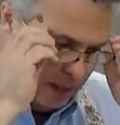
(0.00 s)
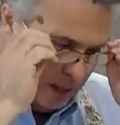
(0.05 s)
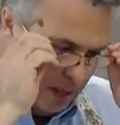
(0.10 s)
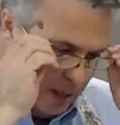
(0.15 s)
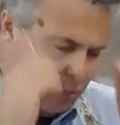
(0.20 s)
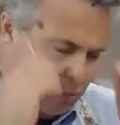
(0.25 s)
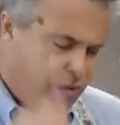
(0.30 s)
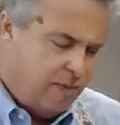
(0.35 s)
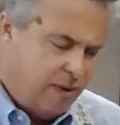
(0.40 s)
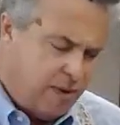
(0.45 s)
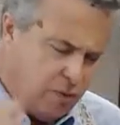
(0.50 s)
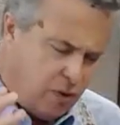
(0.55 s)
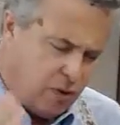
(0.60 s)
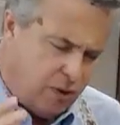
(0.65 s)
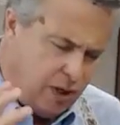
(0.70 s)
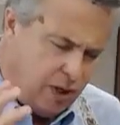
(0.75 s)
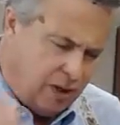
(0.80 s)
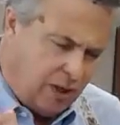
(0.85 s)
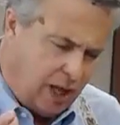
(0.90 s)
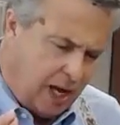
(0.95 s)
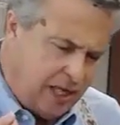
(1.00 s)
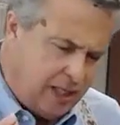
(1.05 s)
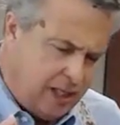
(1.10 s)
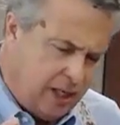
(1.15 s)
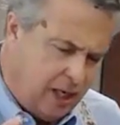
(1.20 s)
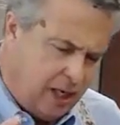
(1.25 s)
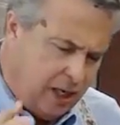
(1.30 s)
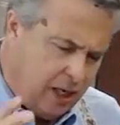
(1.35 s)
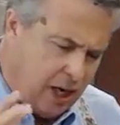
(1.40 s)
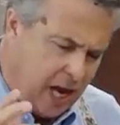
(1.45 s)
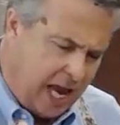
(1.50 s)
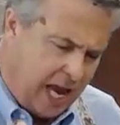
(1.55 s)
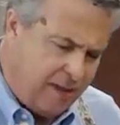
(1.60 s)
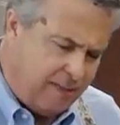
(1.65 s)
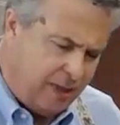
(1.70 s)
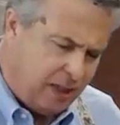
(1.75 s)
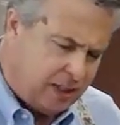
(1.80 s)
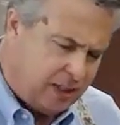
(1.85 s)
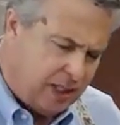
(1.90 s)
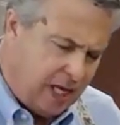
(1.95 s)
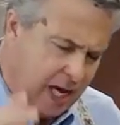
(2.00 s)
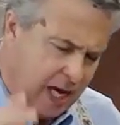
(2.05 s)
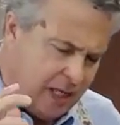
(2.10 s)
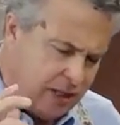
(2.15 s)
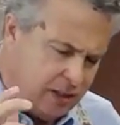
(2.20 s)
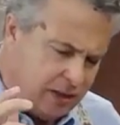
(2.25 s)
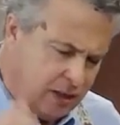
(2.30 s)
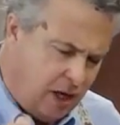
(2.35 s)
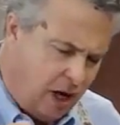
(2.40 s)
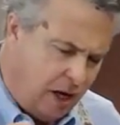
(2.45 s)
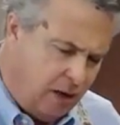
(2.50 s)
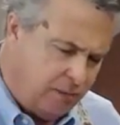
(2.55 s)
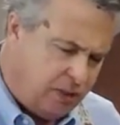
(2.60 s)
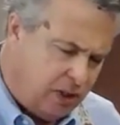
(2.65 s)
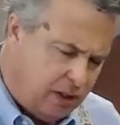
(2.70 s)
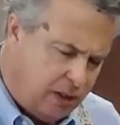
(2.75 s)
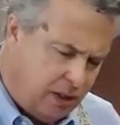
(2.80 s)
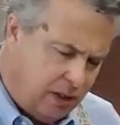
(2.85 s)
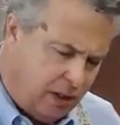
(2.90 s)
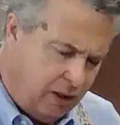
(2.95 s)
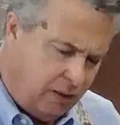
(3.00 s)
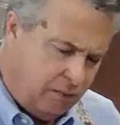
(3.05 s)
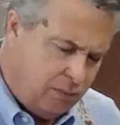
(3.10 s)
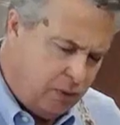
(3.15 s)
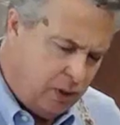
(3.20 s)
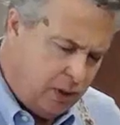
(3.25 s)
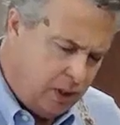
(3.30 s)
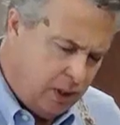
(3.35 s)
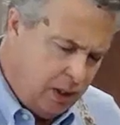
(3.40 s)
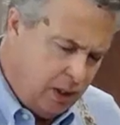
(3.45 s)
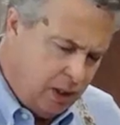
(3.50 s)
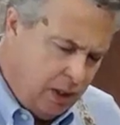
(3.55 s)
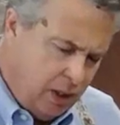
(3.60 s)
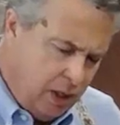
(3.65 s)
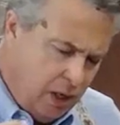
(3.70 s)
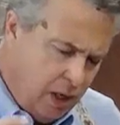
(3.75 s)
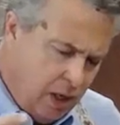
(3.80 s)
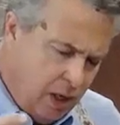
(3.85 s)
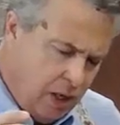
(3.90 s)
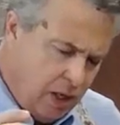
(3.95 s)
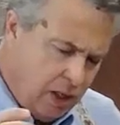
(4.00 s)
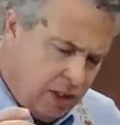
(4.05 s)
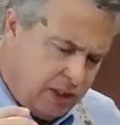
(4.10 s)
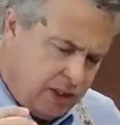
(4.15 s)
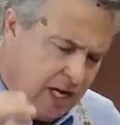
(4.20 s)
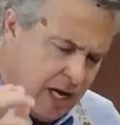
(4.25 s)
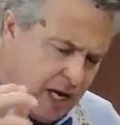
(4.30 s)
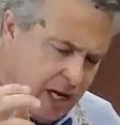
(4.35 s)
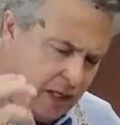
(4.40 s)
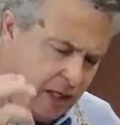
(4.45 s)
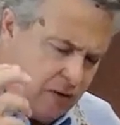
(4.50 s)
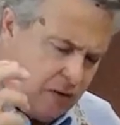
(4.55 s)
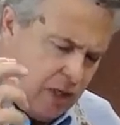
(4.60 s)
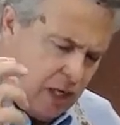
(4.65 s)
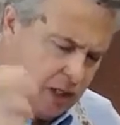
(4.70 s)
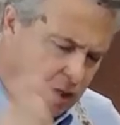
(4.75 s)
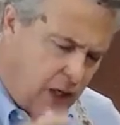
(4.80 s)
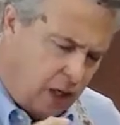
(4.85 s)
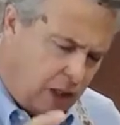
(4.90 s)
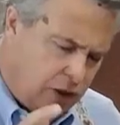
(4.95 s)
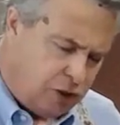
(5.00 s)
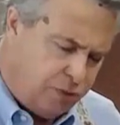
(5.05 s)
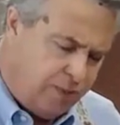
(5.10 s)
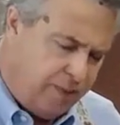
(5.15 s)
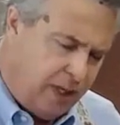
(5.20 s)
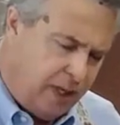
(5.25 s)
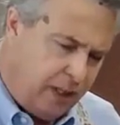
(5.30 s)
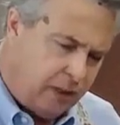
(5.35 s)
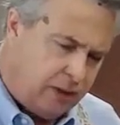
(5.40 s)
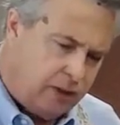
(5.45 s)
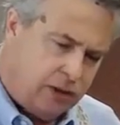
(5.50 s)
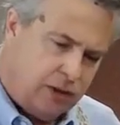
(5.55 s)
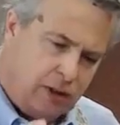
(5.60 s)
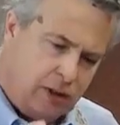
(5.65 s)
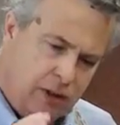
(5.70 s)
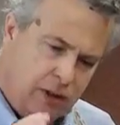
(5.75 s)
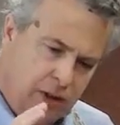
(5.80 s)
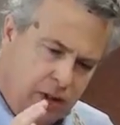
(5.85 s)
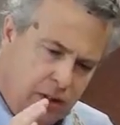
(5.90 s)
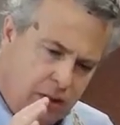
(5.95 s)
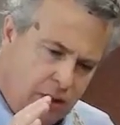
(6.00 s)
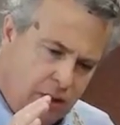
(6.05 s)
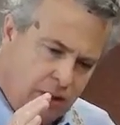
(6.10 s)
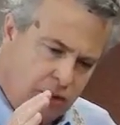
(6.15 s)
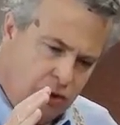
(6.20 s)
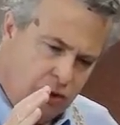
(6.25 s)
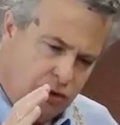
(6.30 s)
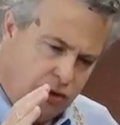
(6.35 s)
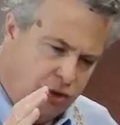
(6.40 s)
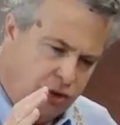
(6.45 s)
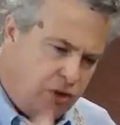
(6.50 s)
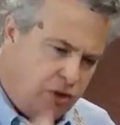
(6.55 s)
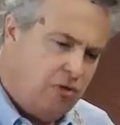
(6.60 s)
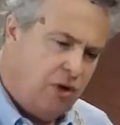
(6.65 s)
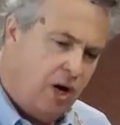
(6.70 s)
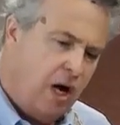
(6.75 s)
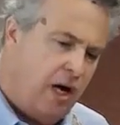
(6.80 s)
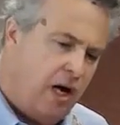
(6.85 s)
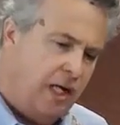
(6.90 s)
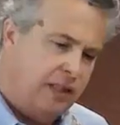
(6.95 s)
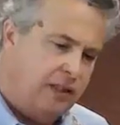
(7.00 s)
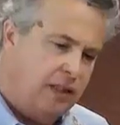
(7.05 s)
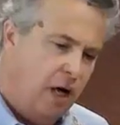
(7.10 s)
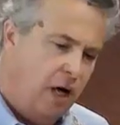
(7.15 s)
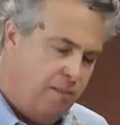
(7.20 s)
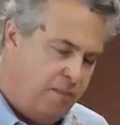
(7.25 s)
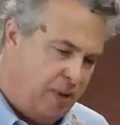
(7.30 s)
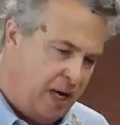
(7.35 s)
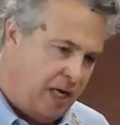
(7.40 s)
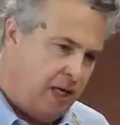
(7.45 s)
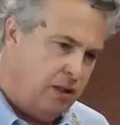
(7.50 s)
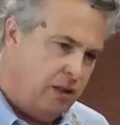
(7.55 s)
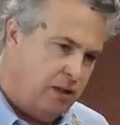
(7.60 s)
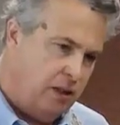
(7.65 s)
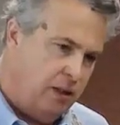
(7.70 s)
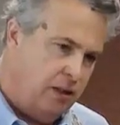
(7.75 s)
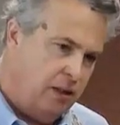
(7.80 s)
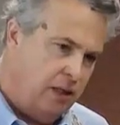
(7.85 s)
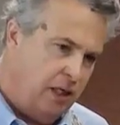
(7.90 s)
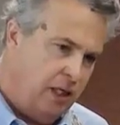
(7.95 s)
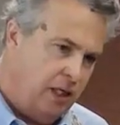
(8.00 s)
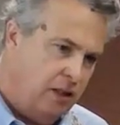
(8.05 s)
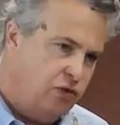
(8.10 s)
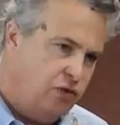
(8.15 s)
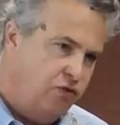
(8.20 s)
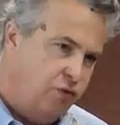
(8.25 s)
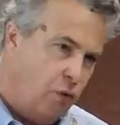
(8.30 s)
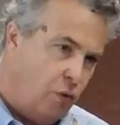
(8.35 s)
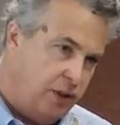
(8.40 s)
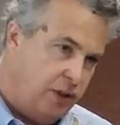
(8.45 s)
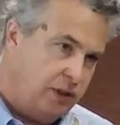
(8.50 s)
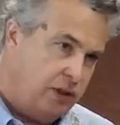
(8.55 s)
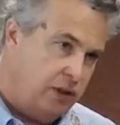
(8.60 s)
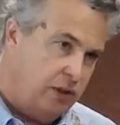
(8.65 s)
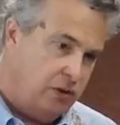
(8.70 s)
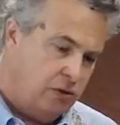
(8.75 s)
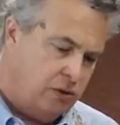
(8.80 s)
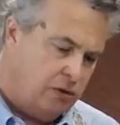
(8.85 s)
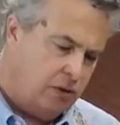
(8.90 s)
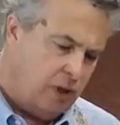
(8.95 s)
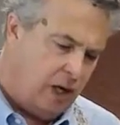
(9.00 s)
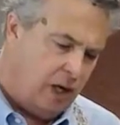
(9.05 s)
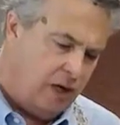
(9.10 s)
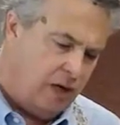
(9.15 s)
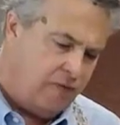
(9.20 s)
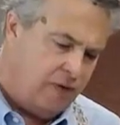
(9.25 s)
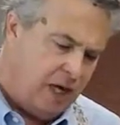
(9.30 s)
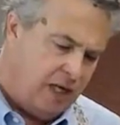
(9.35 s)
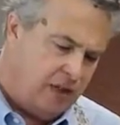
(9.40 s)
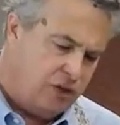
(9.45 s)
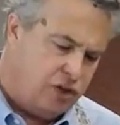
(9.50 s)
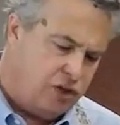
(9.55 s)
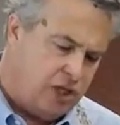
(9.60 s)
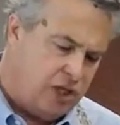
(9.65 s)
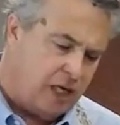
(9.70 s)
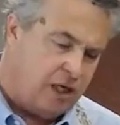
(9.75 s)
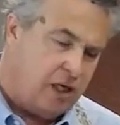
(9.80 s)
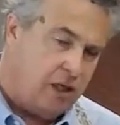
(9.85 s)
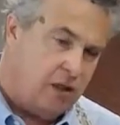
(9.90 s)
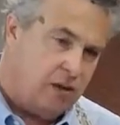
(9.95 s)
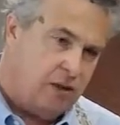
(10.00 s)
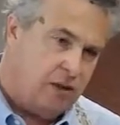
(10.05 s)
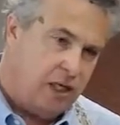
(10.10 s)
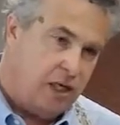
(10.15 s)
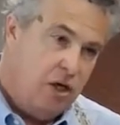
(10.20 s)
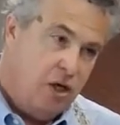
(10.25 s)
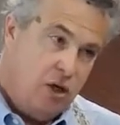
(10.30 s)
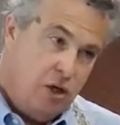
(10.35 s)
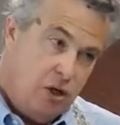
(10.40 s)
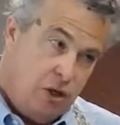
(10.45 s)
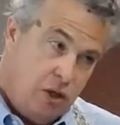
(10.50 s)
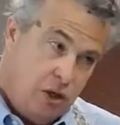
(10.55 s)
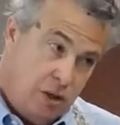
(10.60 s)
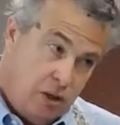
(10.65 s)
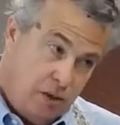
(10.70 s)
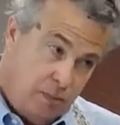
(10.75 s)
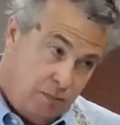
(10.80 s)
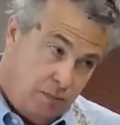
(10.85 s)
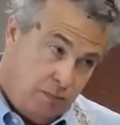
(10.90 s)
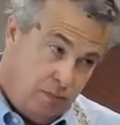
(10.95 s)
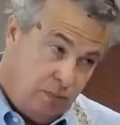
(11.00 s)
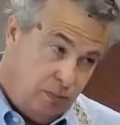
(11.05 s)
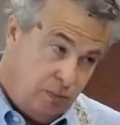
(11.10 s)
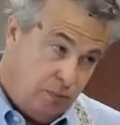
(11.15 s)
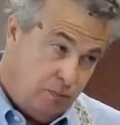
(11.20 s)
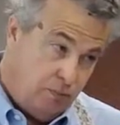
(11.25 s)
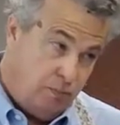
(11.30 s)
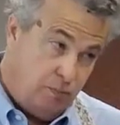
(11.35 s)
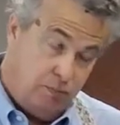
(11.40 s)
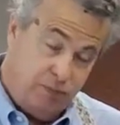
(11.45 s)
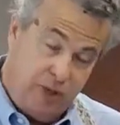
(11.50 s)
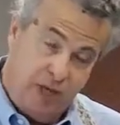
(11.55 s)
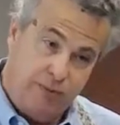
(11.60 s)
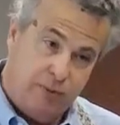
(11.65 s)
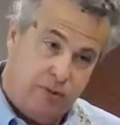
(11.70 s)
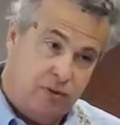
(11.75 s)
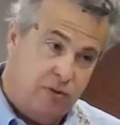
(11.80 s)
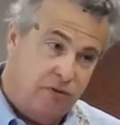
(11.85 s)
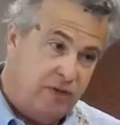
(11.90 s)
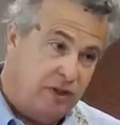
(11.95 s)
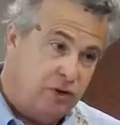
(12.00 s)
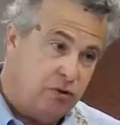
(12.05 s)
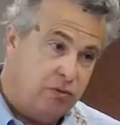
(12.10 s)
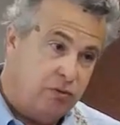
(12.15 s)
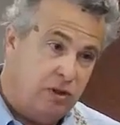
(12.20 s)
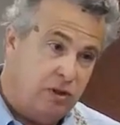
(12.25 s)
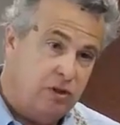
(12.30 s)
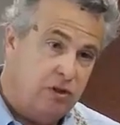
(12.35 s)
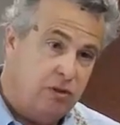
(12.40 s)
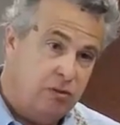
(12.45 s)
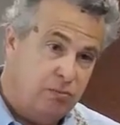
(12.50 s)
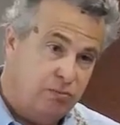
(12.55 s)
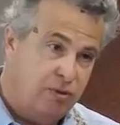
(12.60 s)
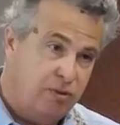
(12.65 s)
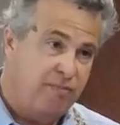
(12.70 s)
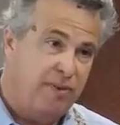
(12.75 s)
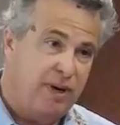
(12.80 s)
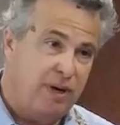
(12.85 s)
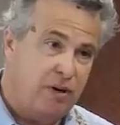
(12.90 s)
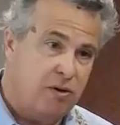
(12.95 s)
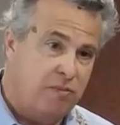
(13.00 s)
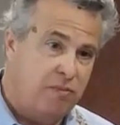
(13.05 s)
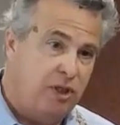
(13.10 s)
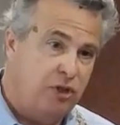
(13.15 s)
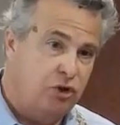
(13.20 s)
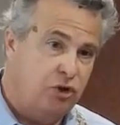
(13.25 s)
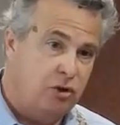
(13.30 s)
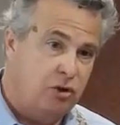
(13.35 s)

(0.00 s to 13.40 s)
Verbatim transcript: Remember, Eli- uh, Amos has come to them saying that God speaks, do not abandon his voice in your life. And secondly, People of Israel, prepare to meet your